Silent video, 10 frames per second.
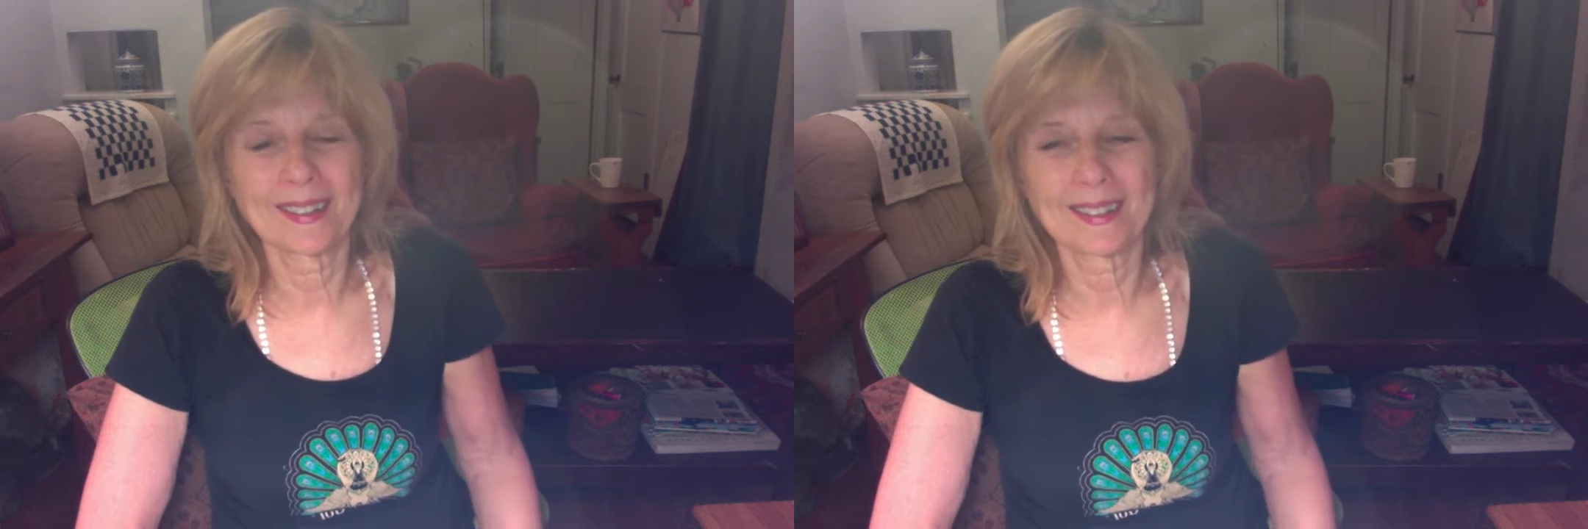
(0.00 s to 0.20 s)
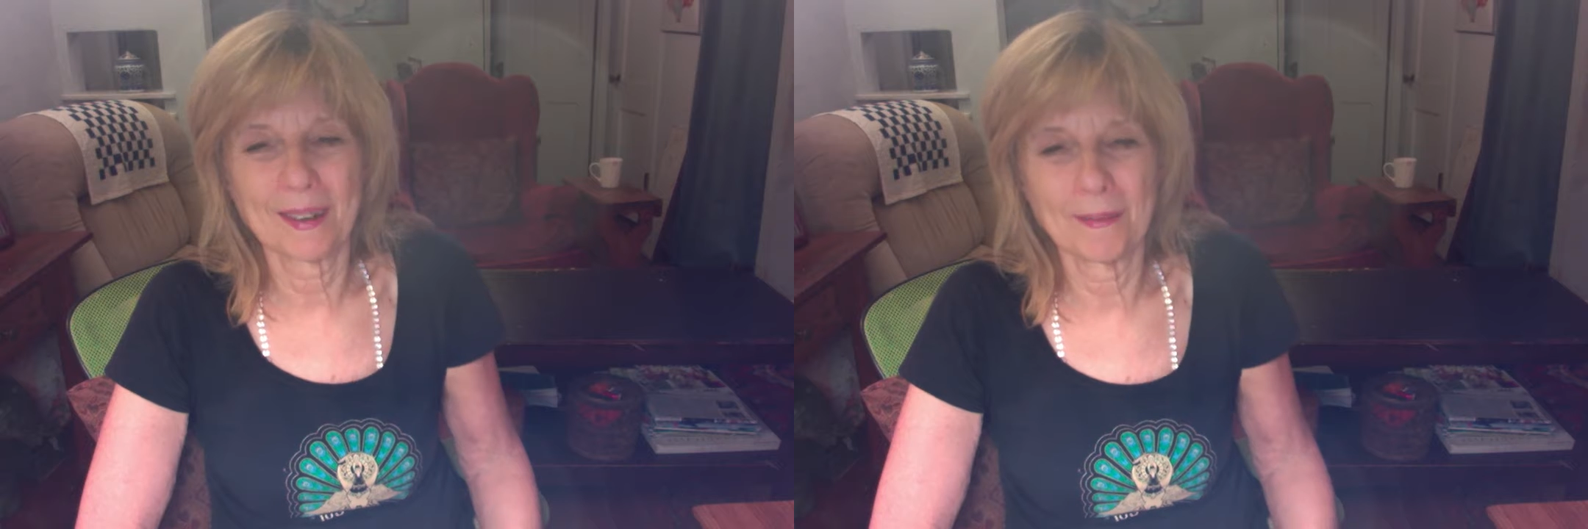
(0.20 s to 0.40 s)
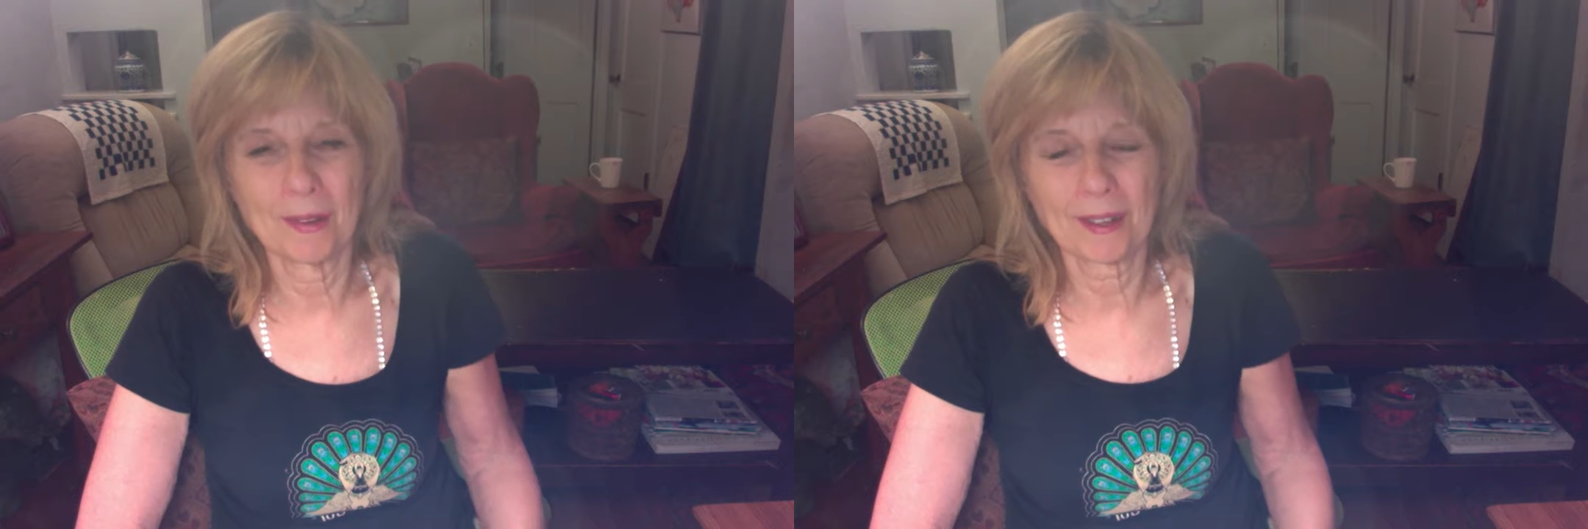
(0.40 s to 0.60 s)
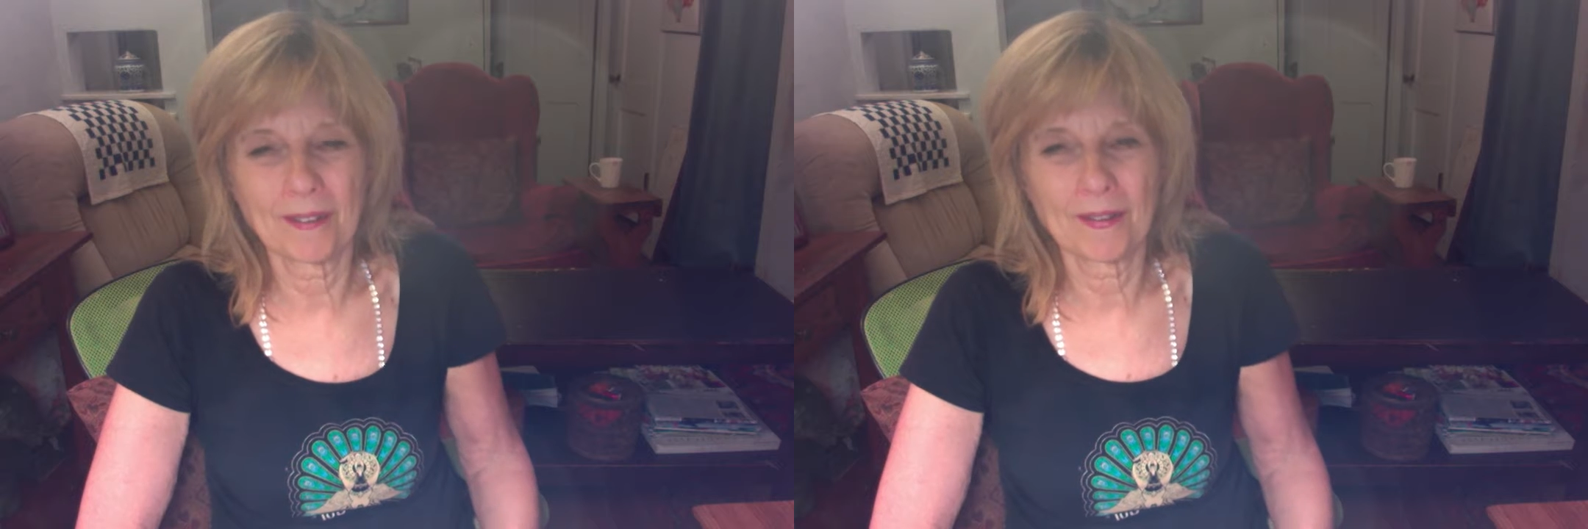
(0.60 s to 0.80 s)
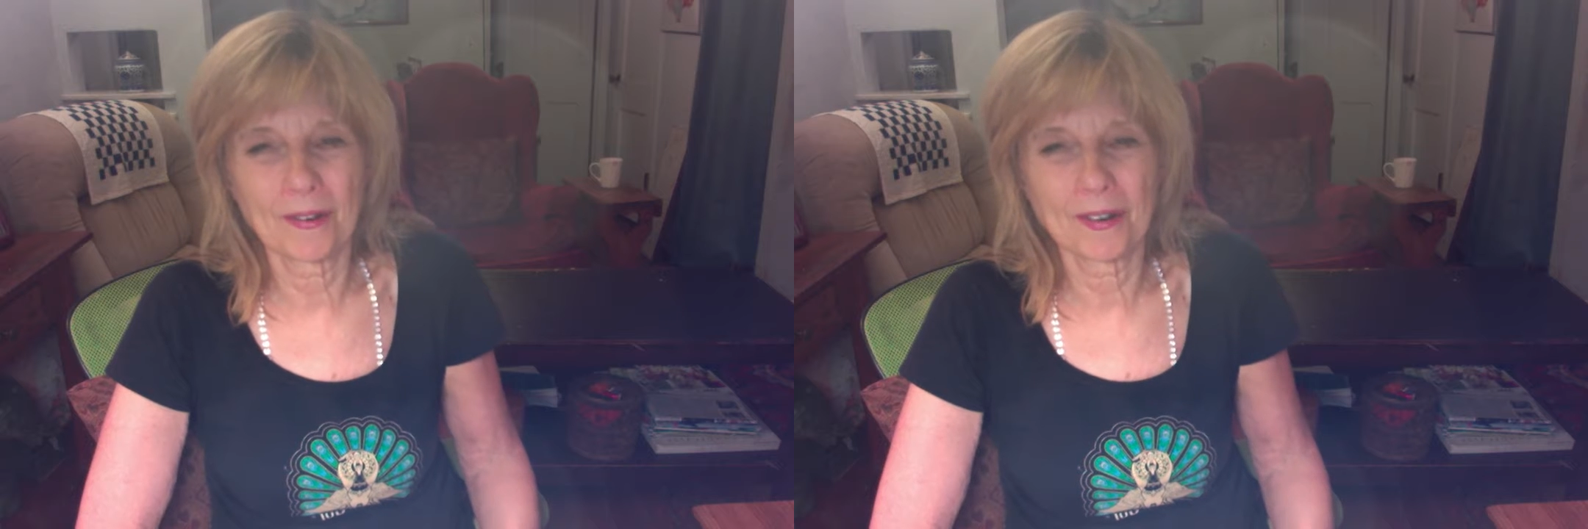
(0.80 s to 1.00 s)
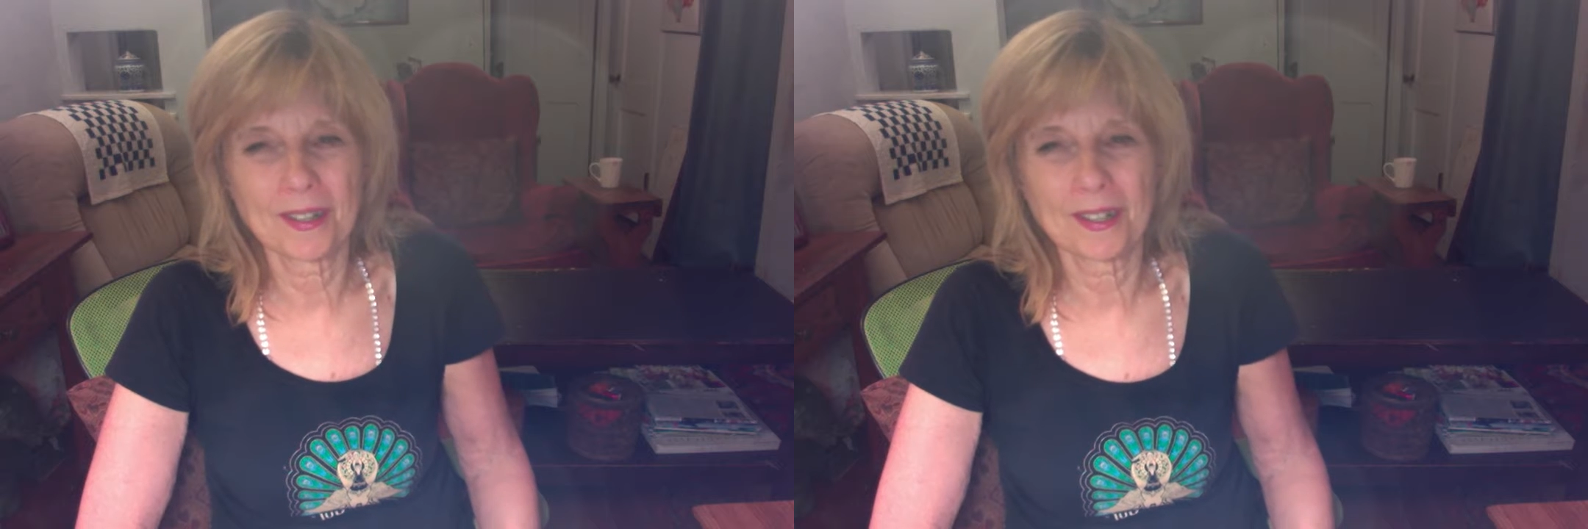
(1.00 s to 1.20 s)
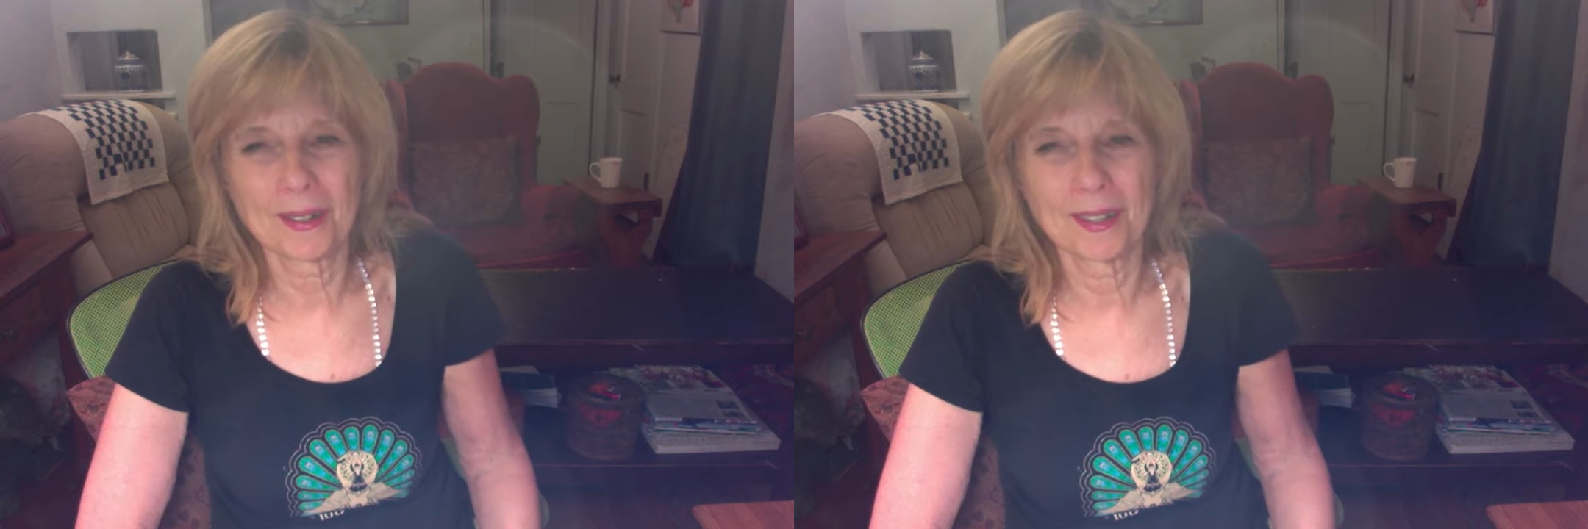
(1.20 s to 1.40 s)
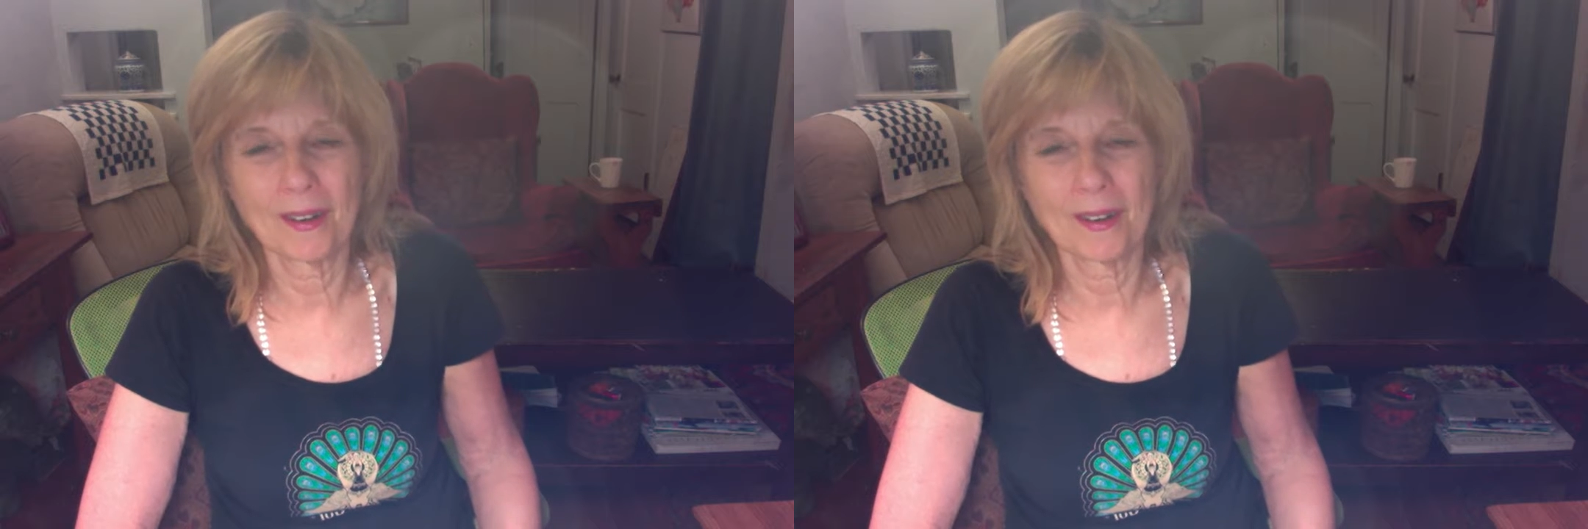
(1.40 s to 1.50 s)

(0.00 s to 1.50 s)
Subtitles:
So I'm looking forward to it.